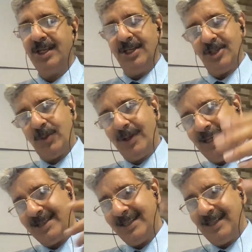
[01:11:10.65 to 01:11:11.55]
So
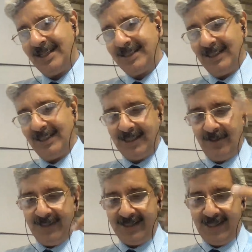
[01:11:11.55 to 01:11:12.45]
unless and until
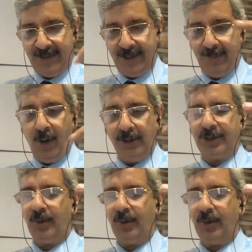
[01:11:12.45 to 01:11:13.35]
we set the ball
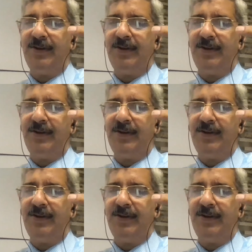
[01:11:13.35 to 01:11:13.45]
rolling,